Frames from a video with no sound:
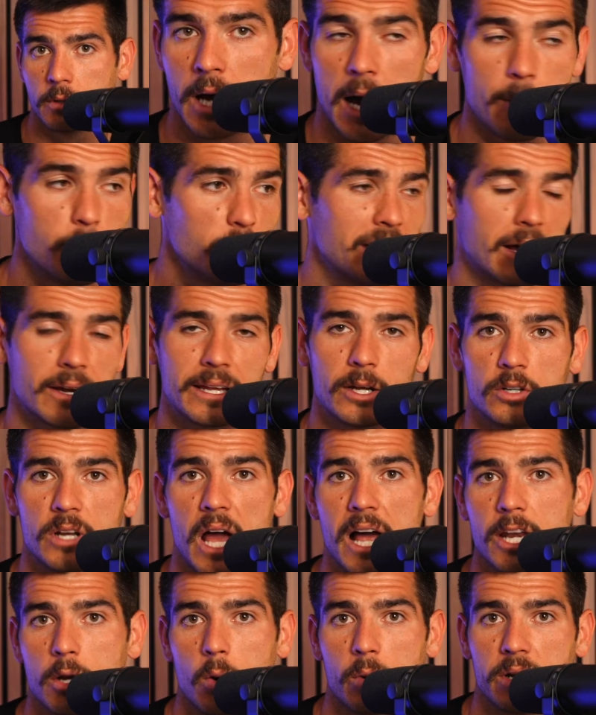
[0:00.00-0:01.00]
I moved out here
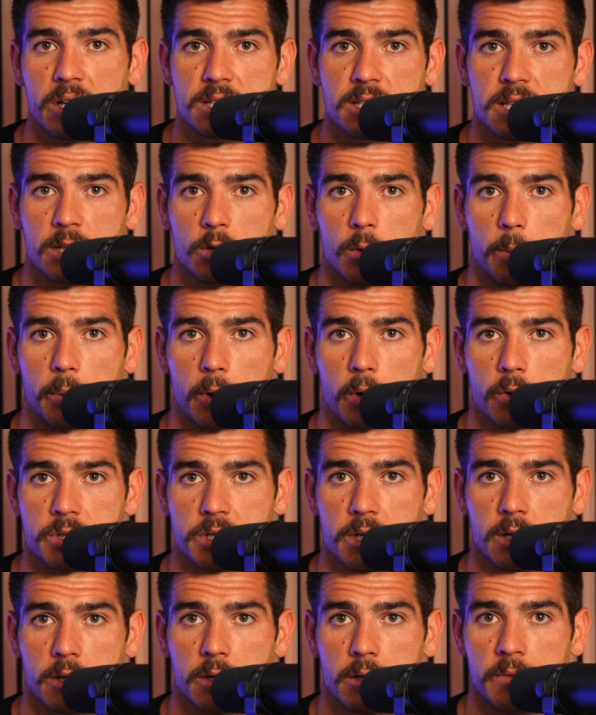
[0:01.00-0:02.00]
not knowing a single
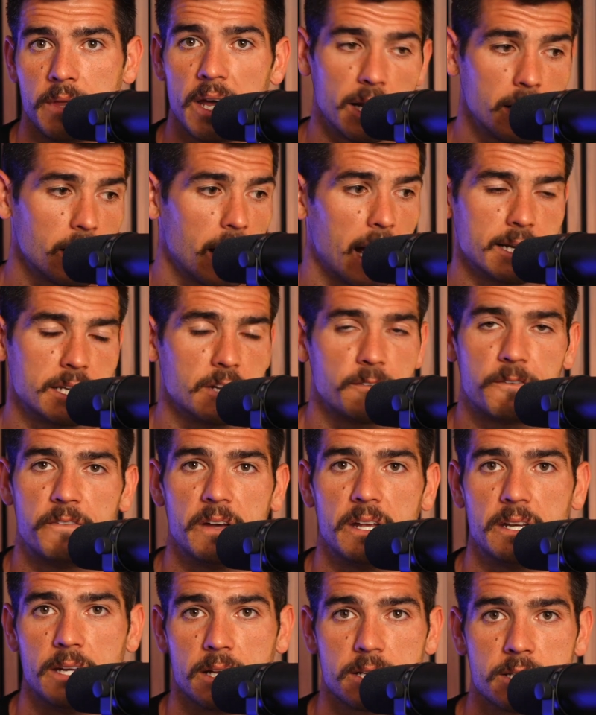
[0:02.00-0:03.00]
person. Then I did
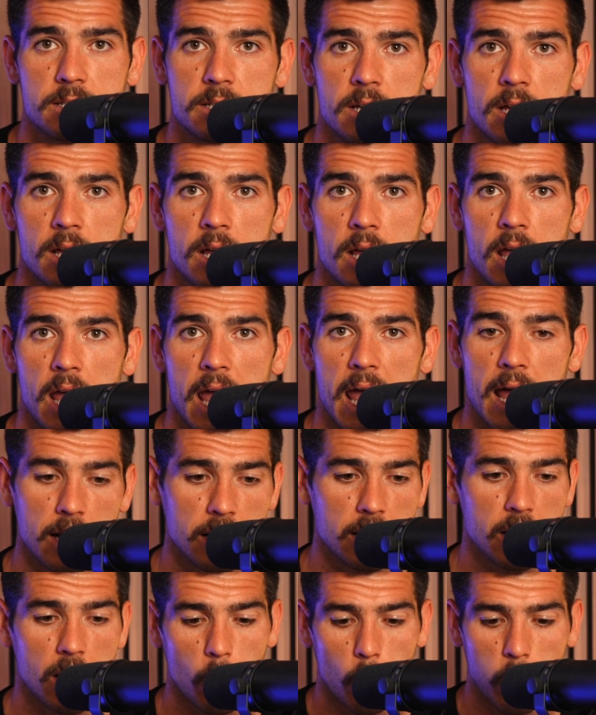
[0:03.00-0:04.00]
fitness.
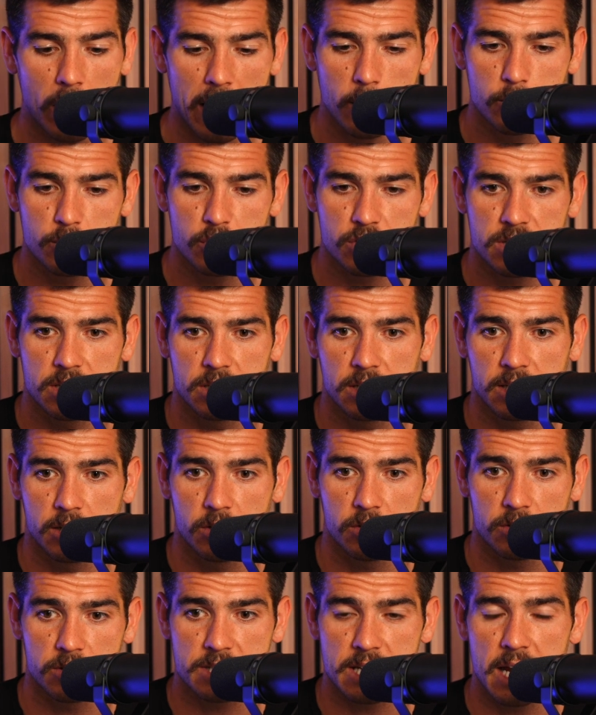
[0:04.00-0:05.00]
And what I'm just sitting
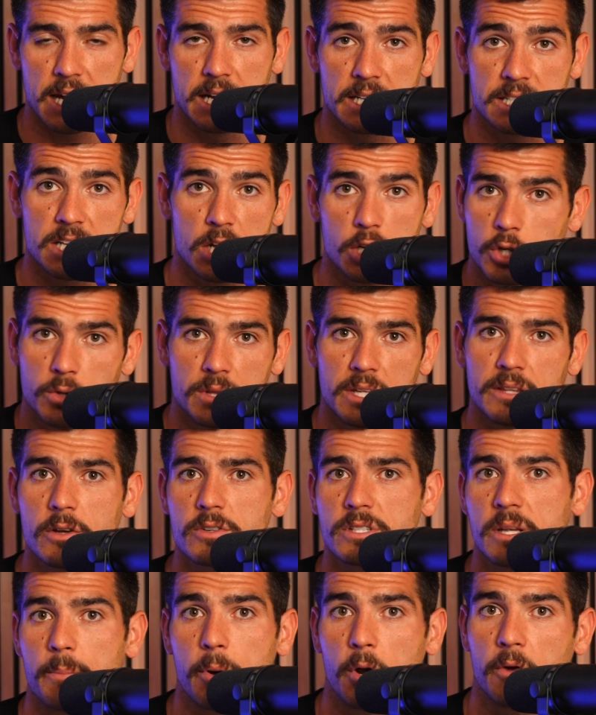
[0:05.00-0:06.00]
here saying is, do you think
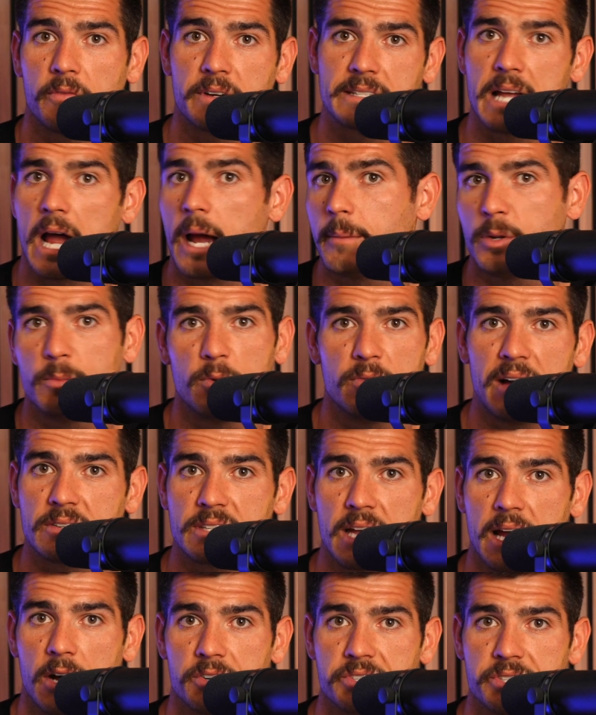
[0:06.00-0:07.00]
there's a perfect time to move out
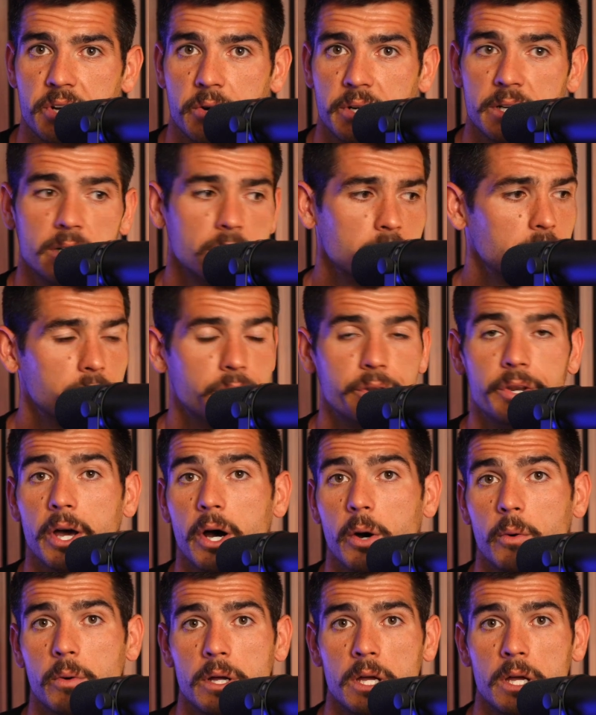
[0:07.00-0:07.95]
to Arizona? No.